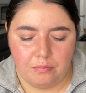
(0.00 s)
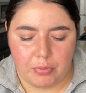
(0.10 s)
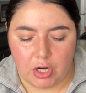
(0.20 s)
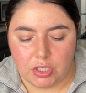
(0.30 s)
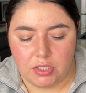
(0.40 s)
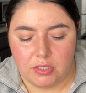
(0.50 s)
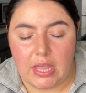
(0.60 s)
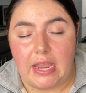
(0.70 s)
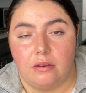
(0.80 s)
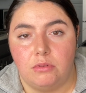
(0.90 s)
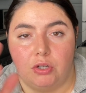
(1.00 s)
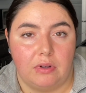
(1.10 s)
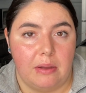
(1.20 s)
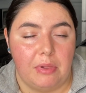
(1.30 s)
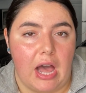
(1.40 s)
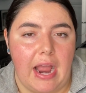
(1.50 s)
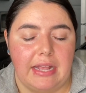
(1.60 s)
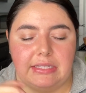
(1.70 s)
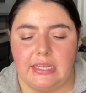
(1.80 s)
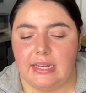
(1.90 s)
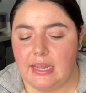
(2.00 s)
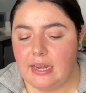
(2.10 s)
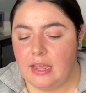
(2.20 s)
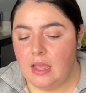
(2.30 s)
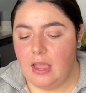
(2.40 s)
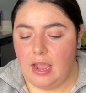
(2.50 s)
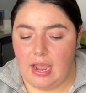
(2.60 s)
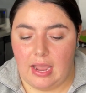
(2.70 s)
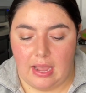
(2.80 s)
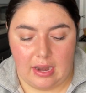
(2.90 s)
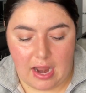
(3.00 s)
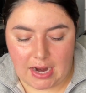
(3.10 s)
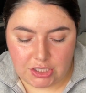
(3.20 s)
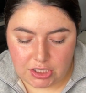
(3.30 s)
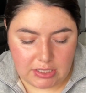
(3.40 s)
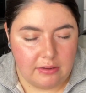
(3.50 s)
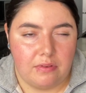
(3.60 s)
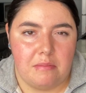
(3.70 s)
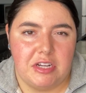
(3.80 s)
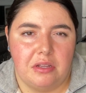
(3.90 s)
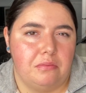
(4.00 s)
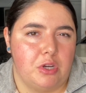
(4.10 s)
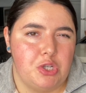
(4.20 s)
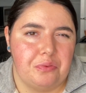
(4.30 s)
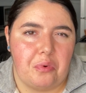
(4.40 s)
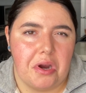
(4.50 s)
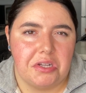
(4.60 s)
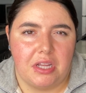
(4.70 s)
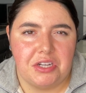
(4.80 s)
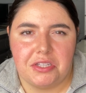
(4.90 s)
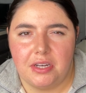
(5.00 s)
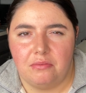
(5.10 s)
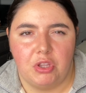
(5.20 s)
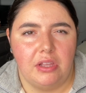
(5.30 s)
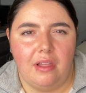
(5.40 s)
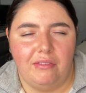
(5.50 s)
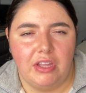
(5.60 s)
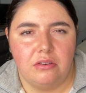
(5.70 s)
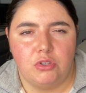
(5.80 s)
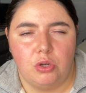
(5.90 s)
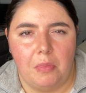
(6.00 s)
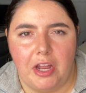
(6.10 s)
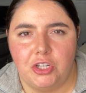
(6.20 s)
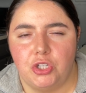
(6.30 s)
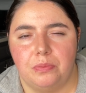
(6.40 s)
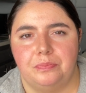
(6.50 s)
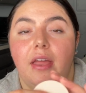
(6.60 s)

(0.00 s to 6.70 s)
purse like to reapply as needed, and I just didn't find myself reaching for it because I just didn't really love it too much.